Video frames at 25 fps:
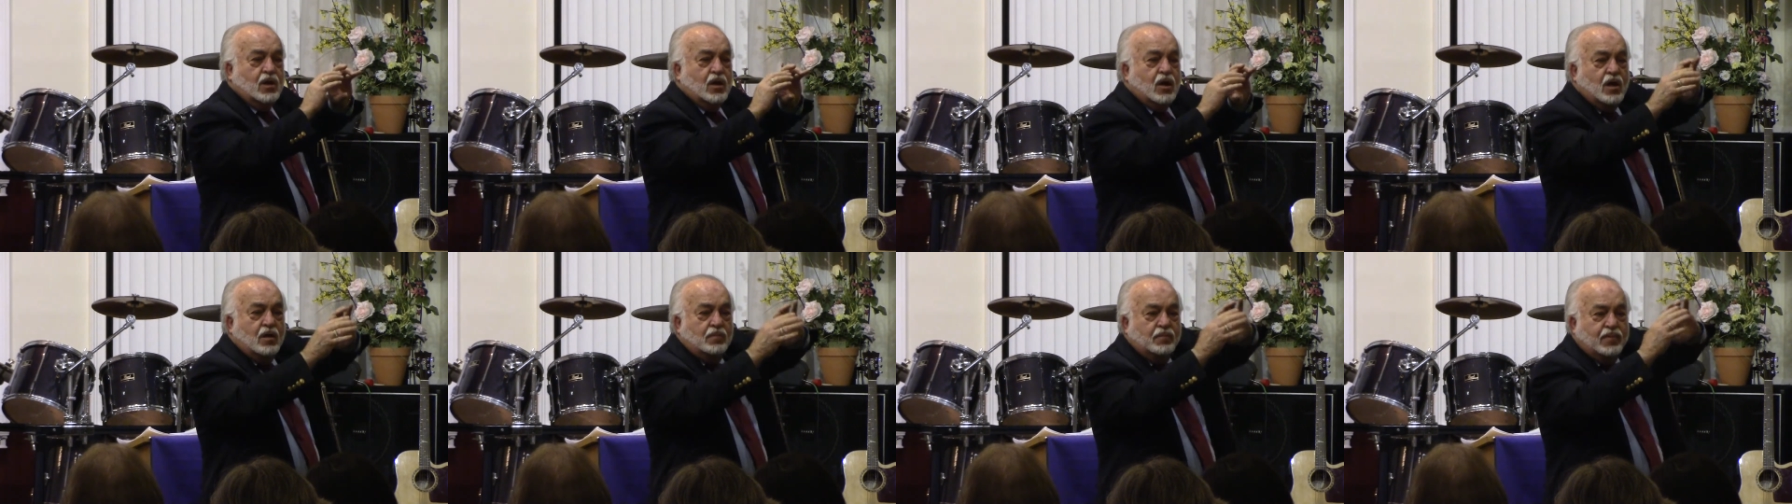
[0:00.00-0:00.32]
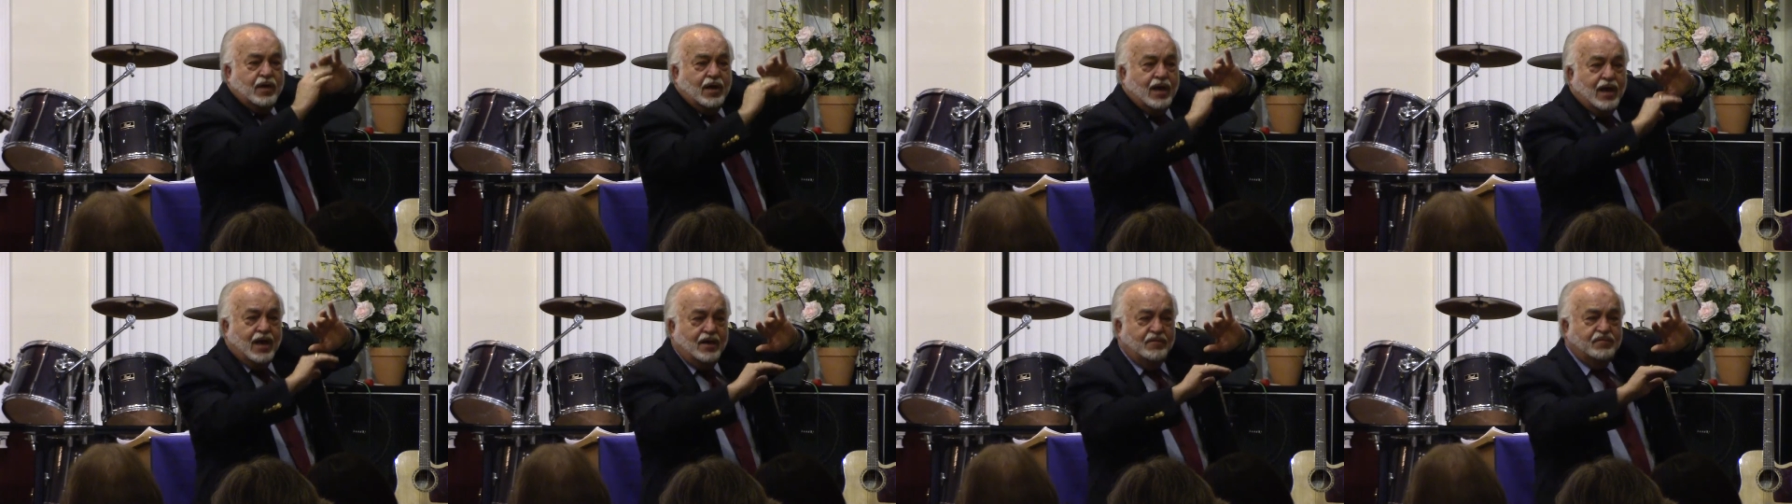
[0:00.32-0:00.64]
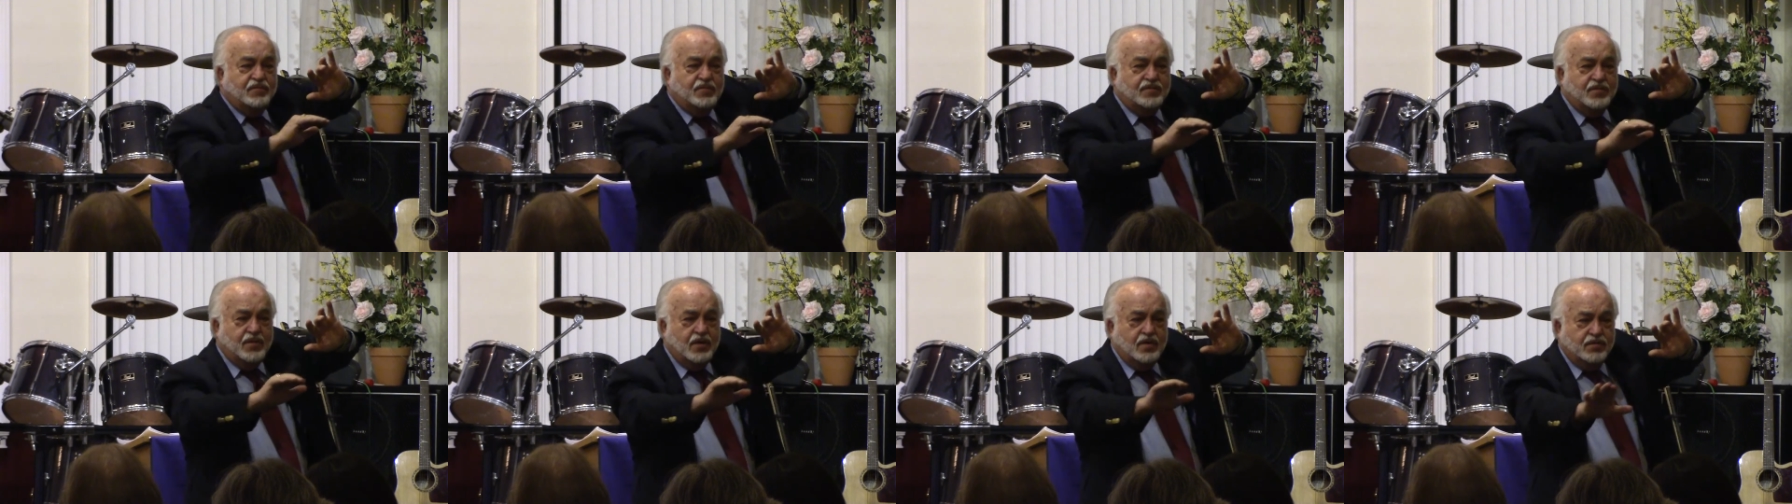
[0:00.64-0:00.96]
on
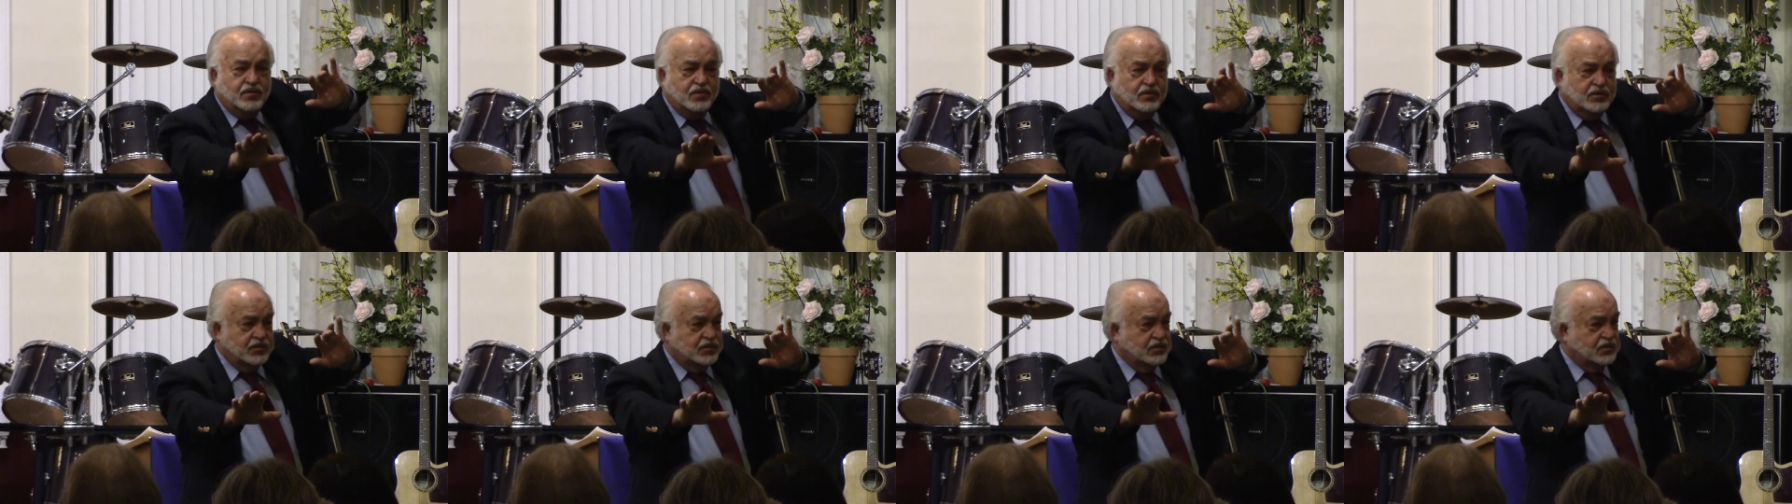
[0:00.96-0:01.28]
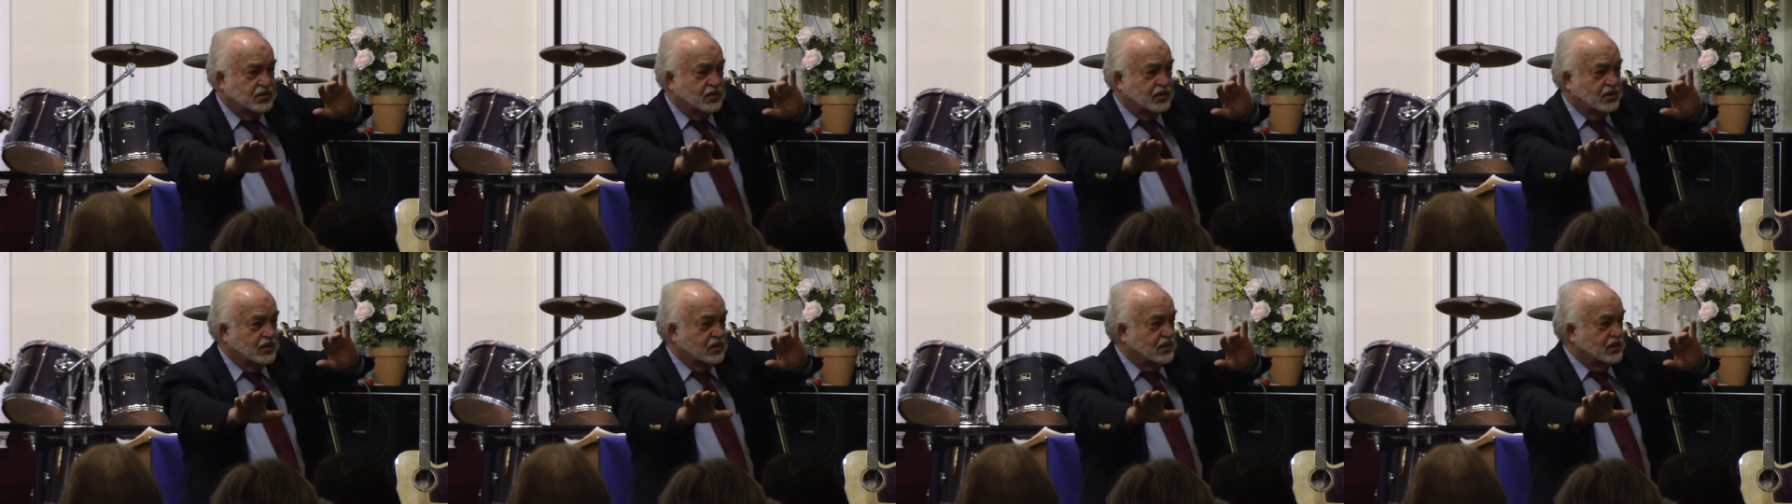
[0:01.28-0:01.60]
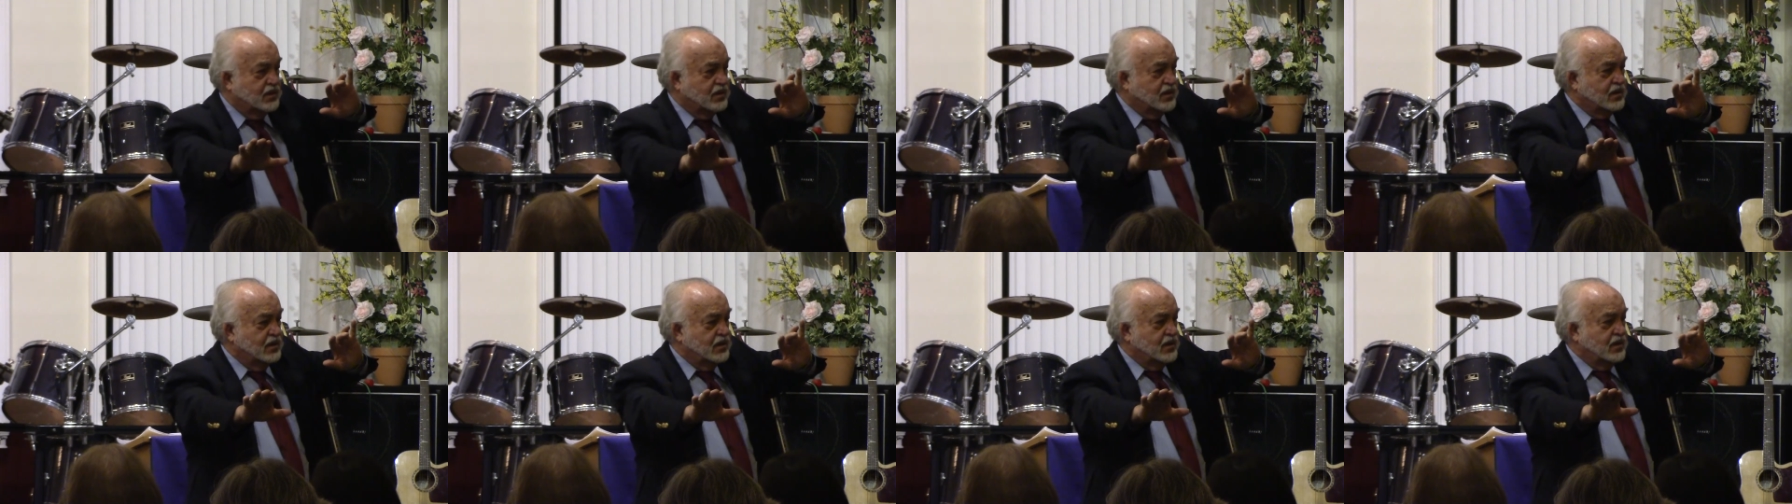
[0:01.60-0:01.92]
behalf of others
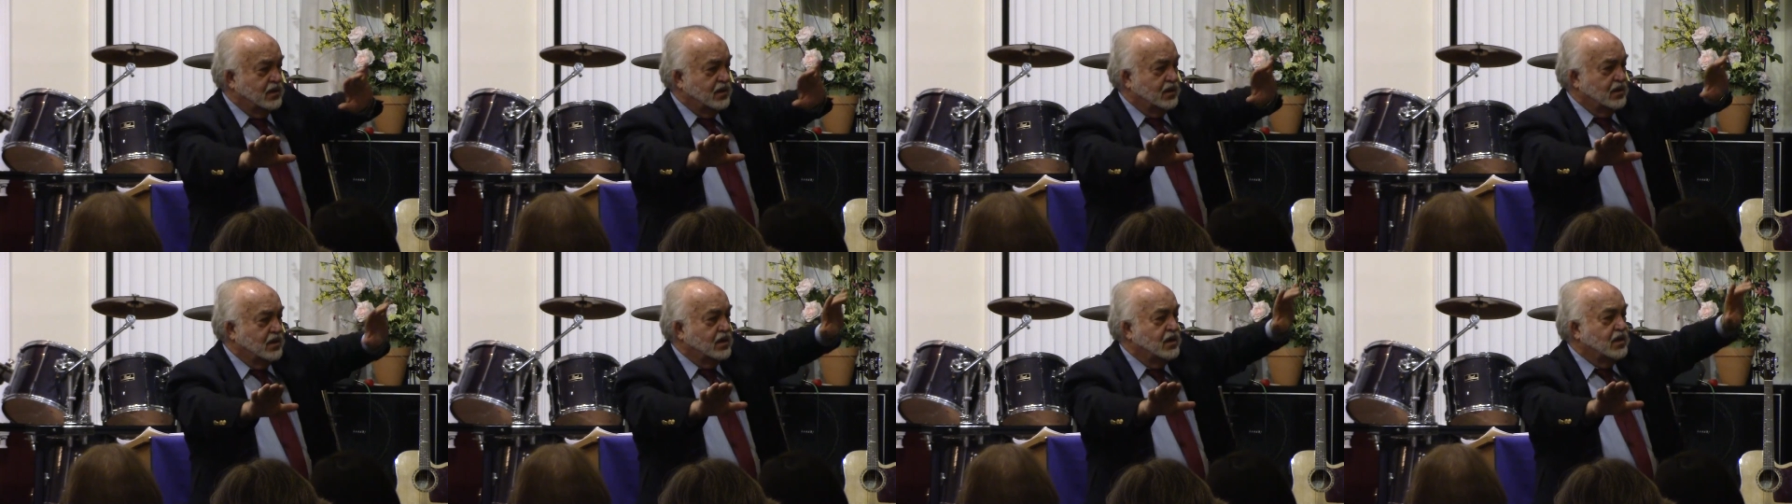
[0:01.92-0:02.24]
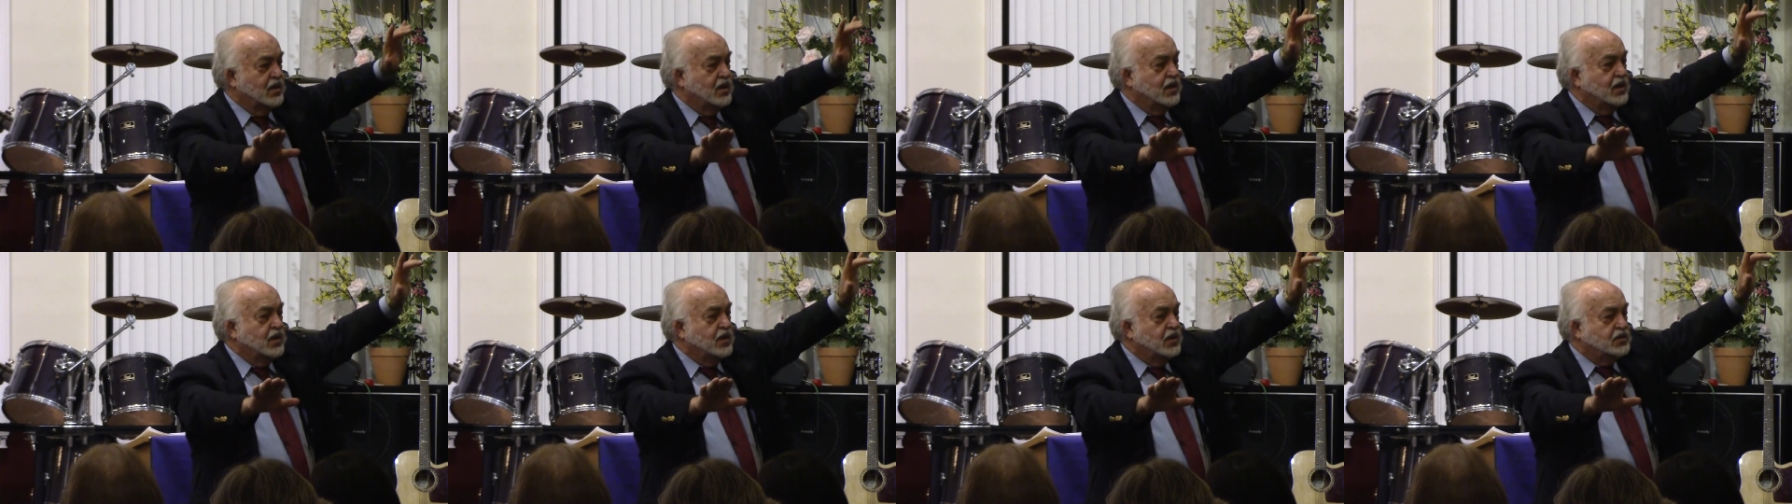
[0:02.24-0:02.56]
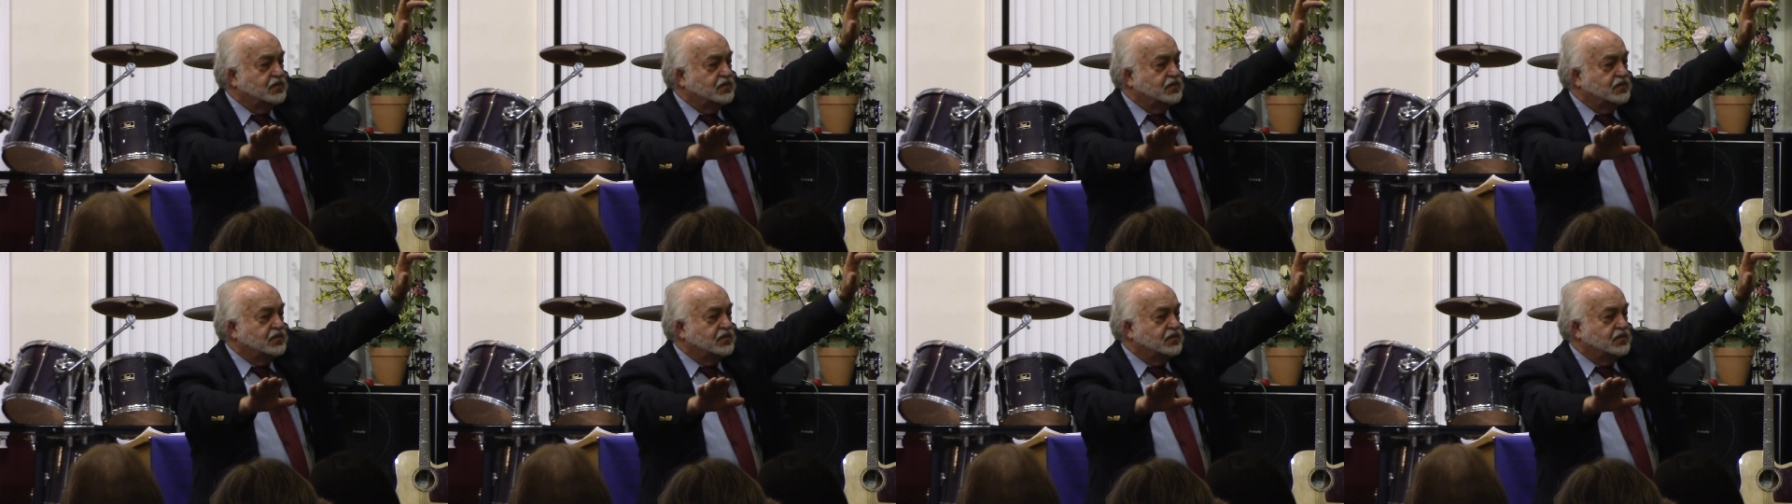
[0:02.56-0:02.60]
in